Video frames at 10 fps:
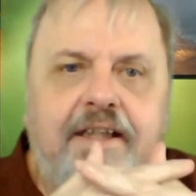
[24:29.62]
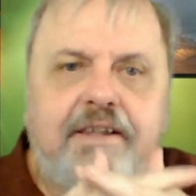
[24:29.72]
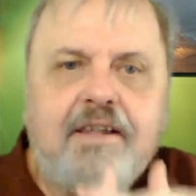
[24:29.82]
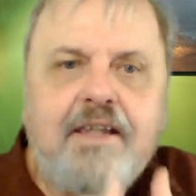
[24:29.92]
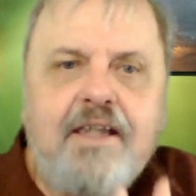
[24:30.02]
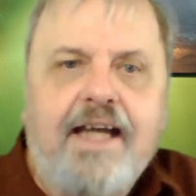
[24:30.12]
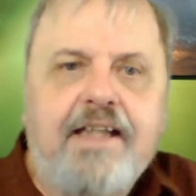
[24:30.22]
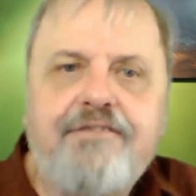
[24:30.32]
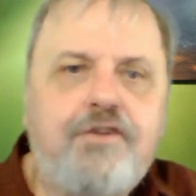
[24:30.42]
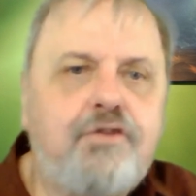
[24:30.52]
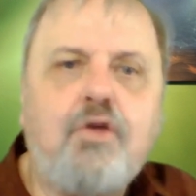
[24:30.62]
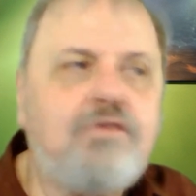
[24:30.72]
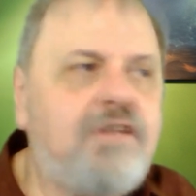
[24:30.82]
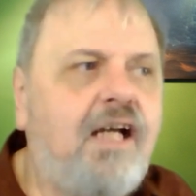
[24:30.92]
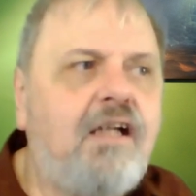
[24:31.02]
right? And if you
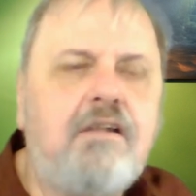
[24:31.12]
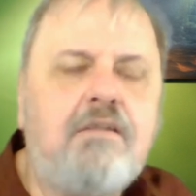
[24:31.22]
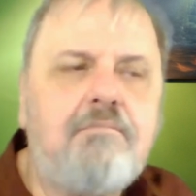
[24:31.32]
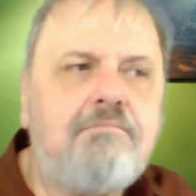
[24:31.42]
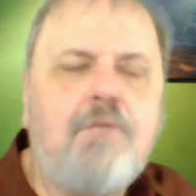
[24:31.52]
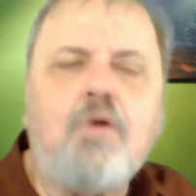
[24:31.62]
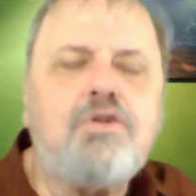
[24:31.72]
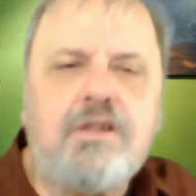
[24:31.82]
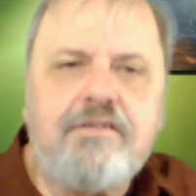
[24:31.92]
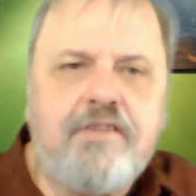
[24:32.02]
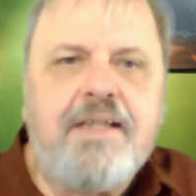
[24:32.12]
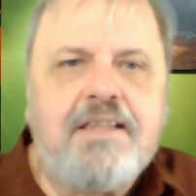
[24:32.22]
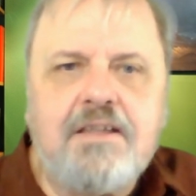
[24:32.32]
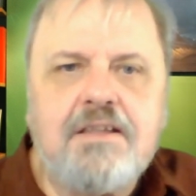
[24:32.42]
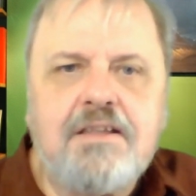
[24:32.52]
don't tell most of the
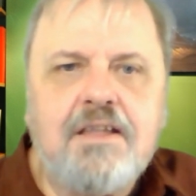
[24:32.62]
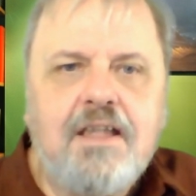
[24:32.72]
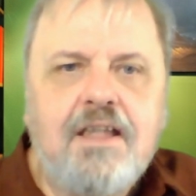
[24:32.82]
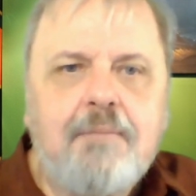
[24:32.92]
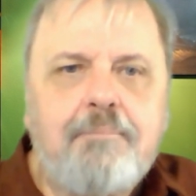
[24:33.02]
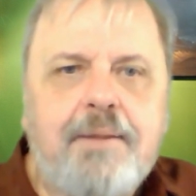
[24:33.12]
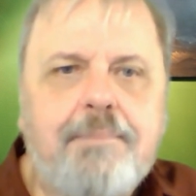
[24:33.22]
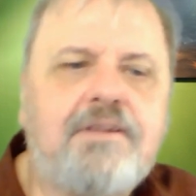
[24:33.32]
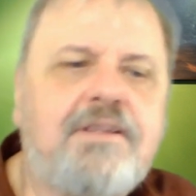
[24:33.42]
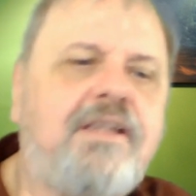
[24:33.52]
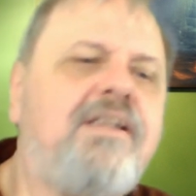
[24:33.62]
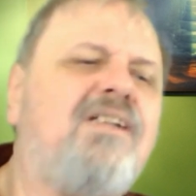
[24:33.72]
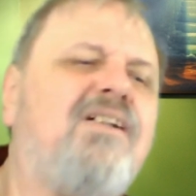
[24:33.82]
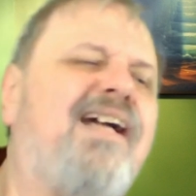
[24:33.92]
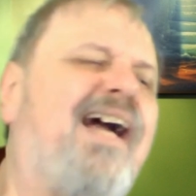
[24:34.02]
pieces, people are sitting
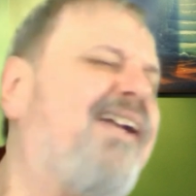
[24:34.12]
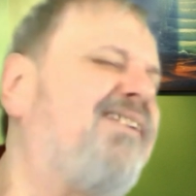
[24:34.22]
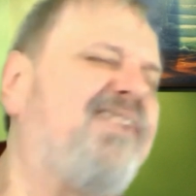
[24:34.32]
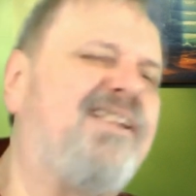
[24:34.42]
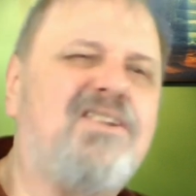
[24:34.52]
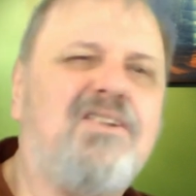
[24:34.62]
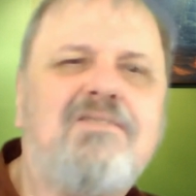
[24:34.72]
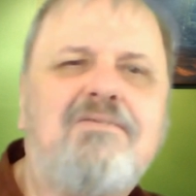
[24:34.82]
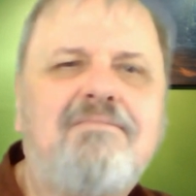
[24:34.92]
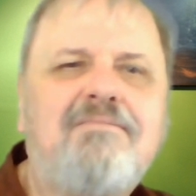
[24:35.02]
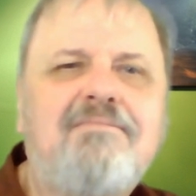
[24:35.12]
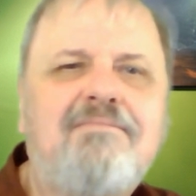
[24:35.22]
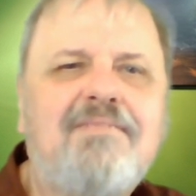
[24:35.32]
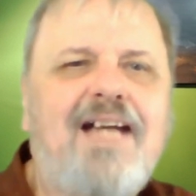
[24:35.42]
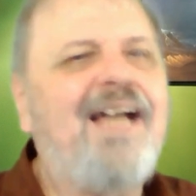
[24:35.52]
there going, I don't think so.
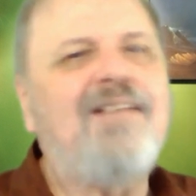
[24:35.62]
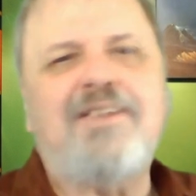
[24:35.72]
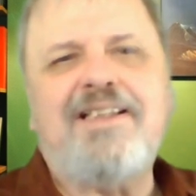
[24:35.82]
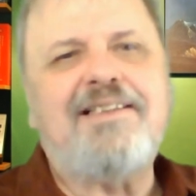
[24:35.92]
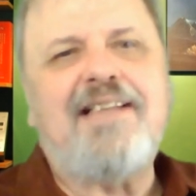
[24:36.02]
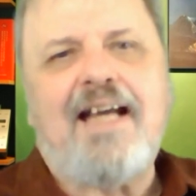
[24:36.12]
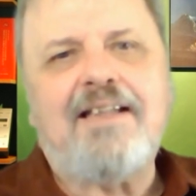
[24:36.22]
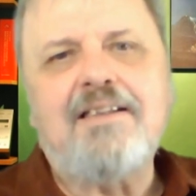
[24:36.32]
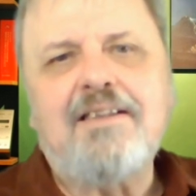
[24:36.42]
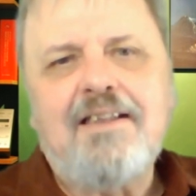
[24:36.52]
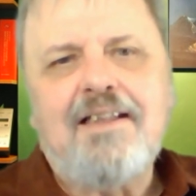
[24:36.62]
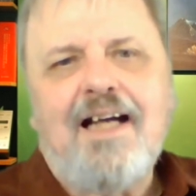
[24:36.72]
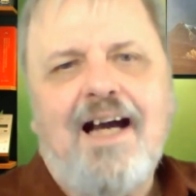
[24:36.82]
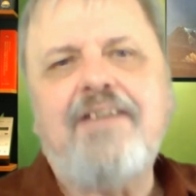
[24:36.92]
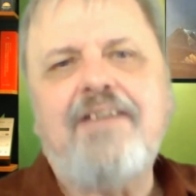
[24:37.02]
I don't get that.
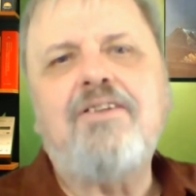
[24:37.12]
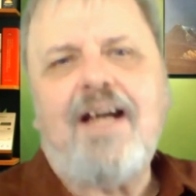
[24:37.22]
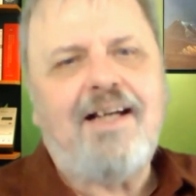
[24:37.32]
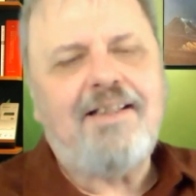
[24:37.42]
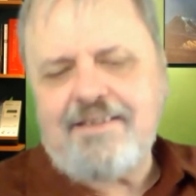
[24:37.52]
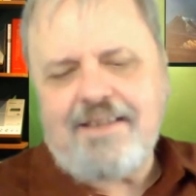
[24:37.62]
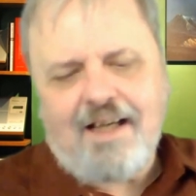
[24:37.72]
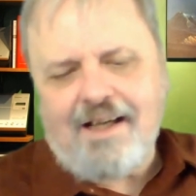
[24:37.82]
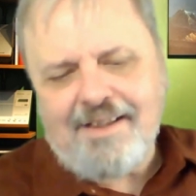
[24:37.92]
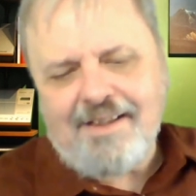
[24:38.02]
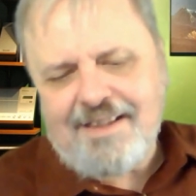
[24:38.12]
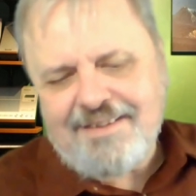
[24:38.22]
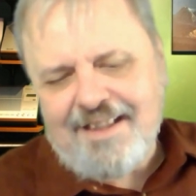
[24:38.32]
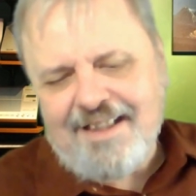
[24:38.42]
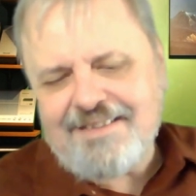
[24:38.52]
I don't, you know,
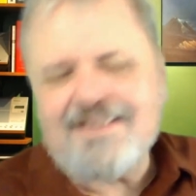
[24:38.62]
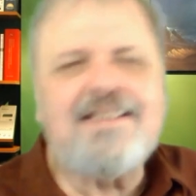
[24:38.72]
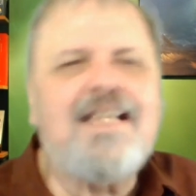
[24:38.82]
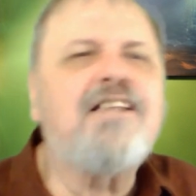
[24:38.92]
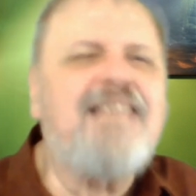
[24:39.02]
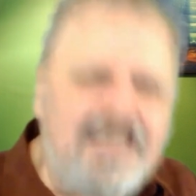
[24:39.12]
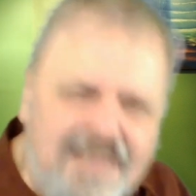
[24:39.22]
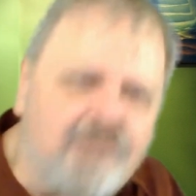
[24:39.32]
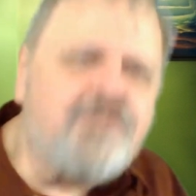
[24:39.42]
that doesn't sound, that